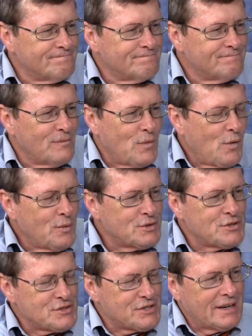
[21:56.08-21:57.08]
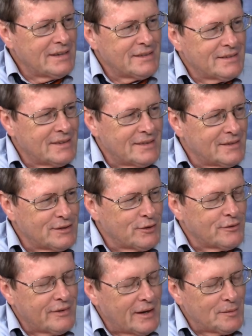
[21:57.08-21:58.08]
what would you say to the your
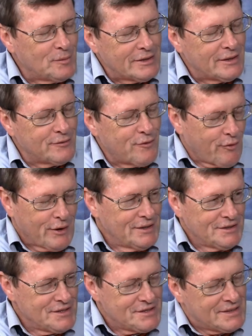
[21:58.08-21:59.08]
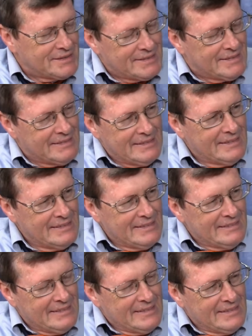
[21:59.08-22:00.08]
family and friends and? You